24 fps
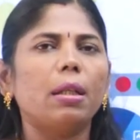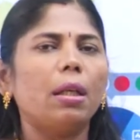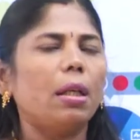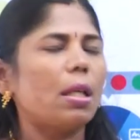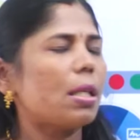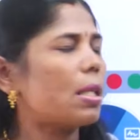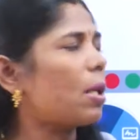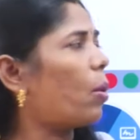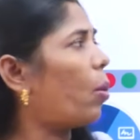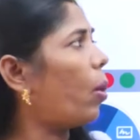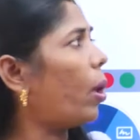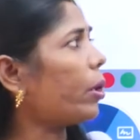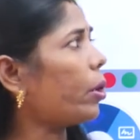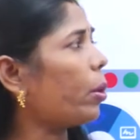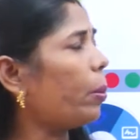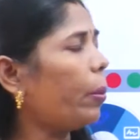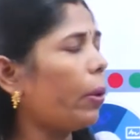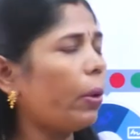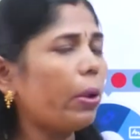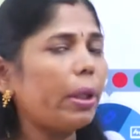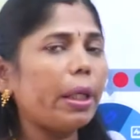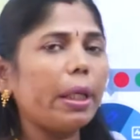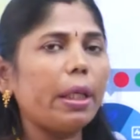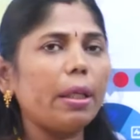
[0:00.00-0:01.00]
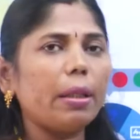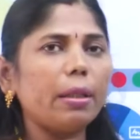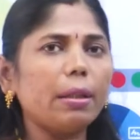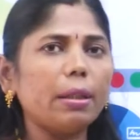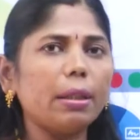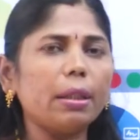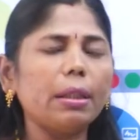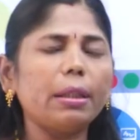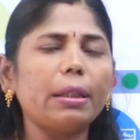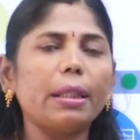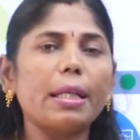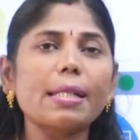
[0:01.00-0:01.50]
So what about in
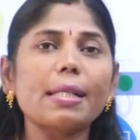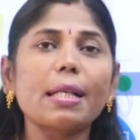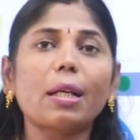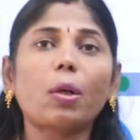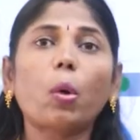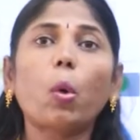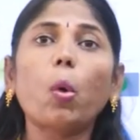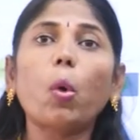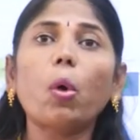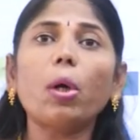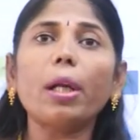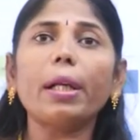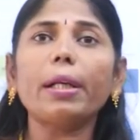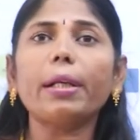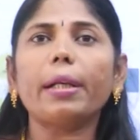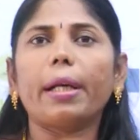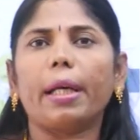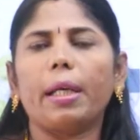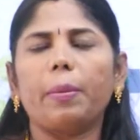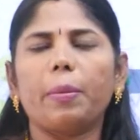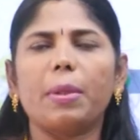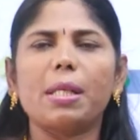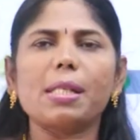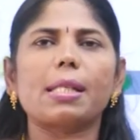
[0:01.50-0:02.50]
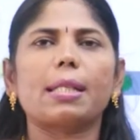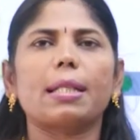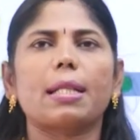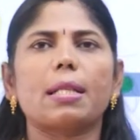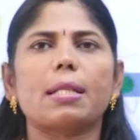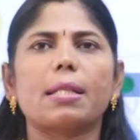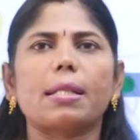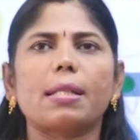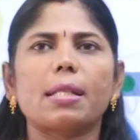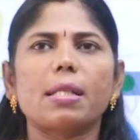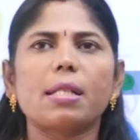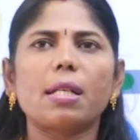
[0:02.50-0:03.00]
the, that is a collenchyma
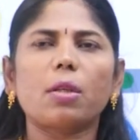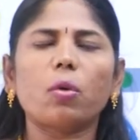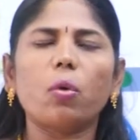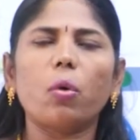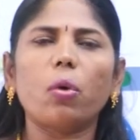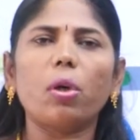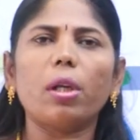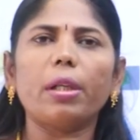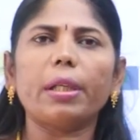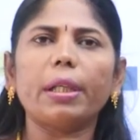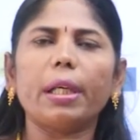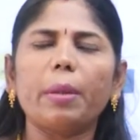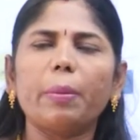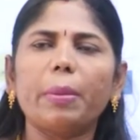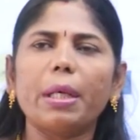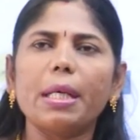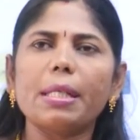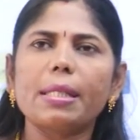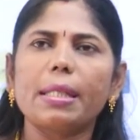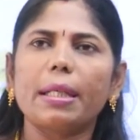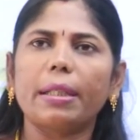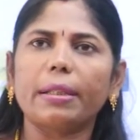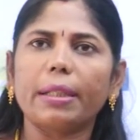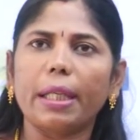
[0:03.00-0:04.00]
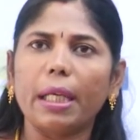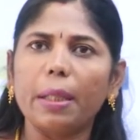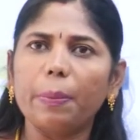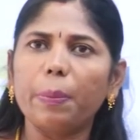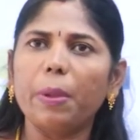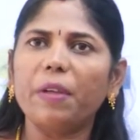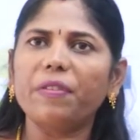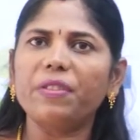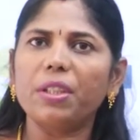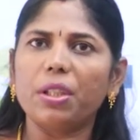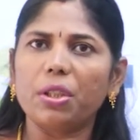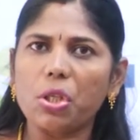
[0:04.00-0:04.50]
cells? So the collenchyma is a type
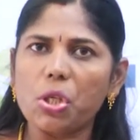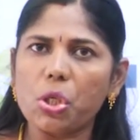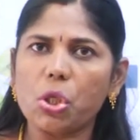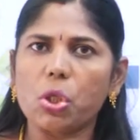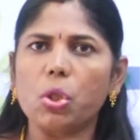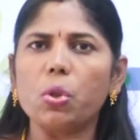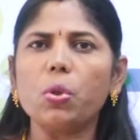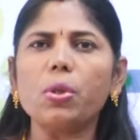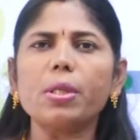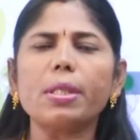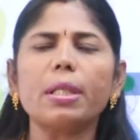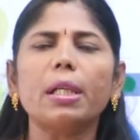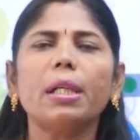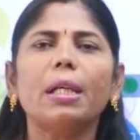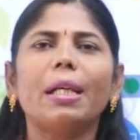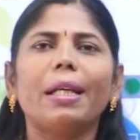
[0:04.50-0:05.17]
of the tissues.